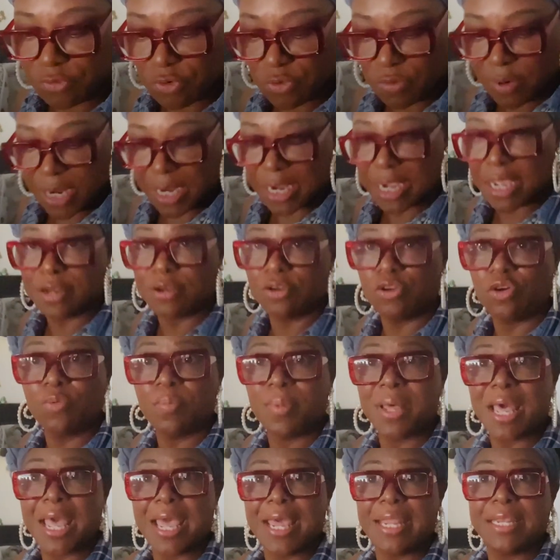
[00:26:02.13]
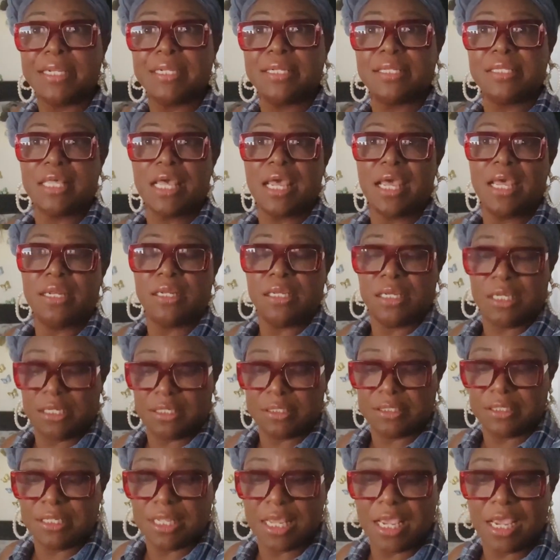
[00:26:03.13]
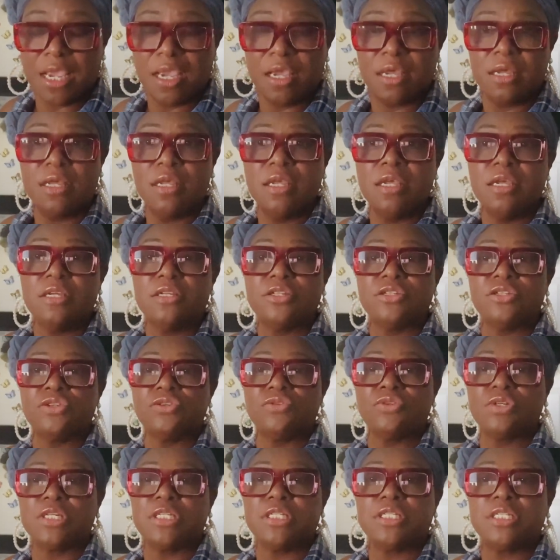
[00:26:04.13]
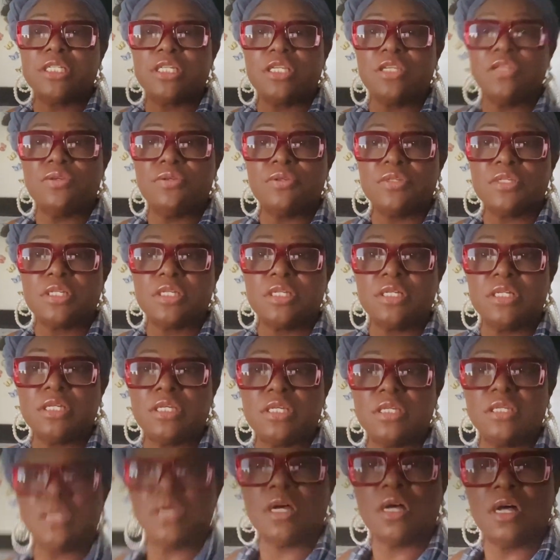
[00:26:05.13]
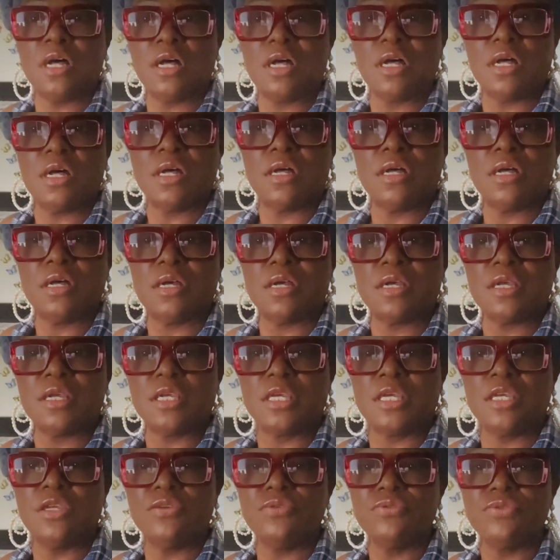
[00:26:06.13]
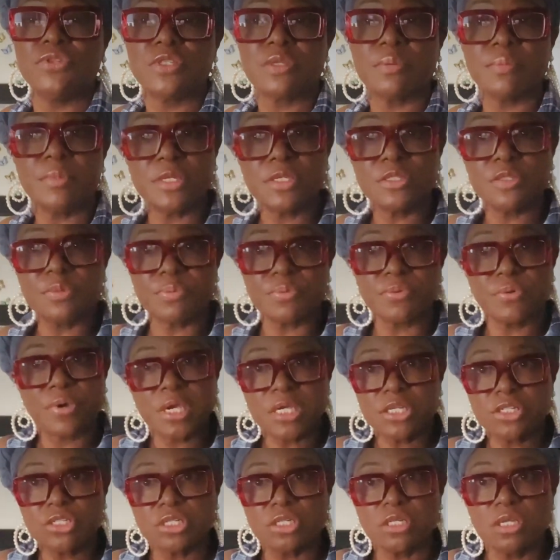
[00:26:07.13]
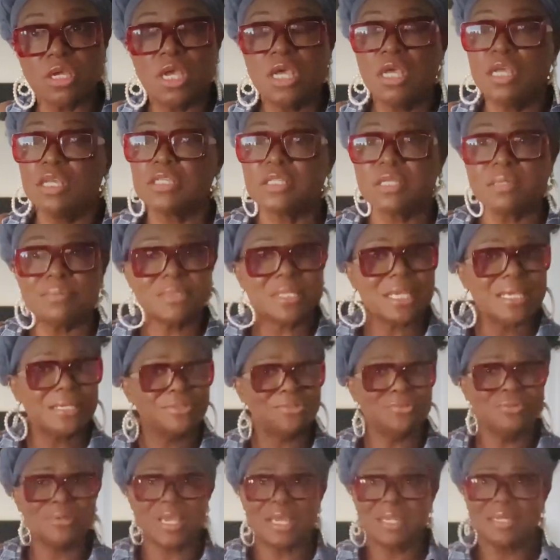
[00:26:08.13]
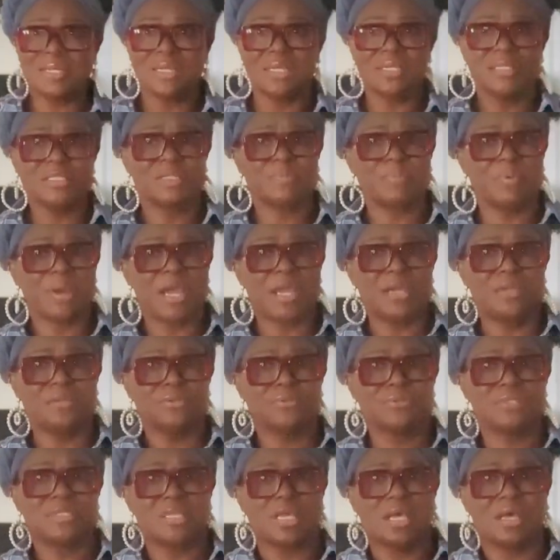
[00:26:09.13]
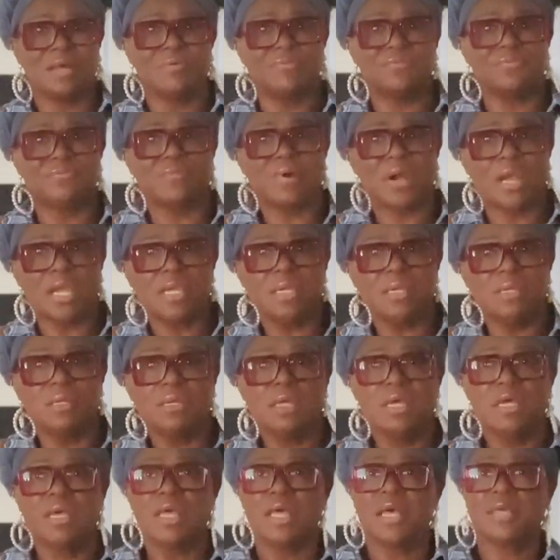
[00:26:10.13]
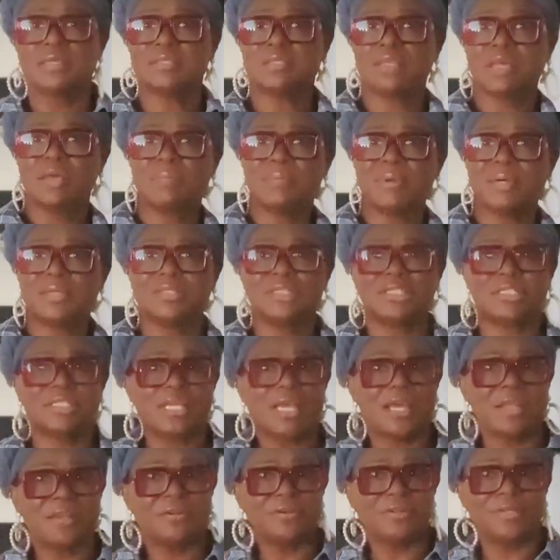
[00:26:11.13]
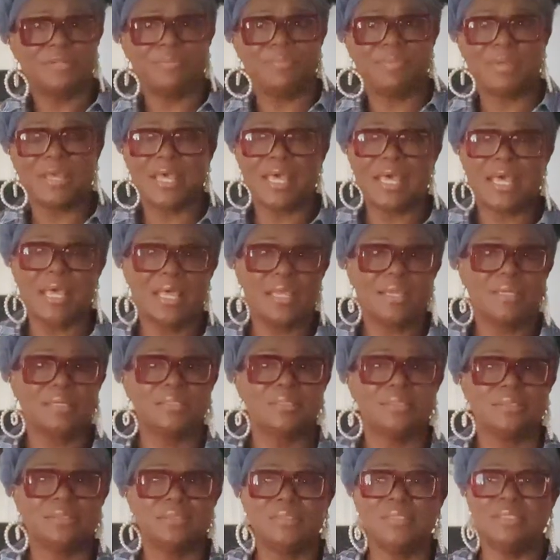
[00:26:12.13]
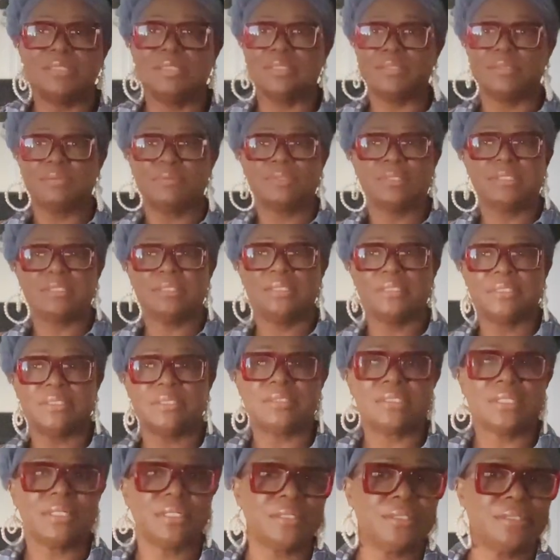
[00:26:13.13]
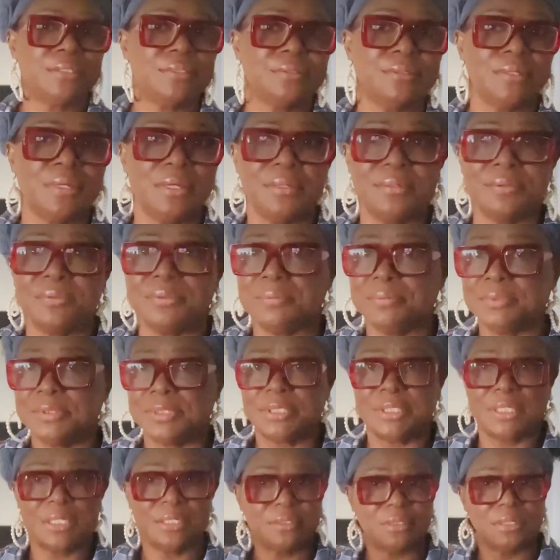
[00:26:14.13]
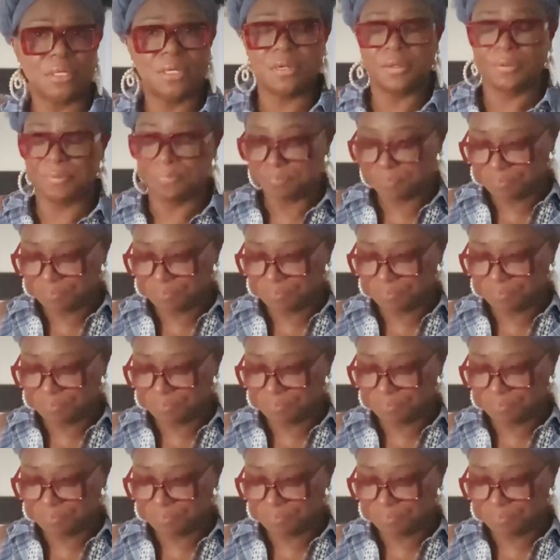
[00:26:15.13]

you ain't got nobody that is there to continuously uh, give you some inspiration, sometimes you got to inspire yourself, right? Sorry about the shadow in the back. It is what it is, honey. I don't know what to tell y'all.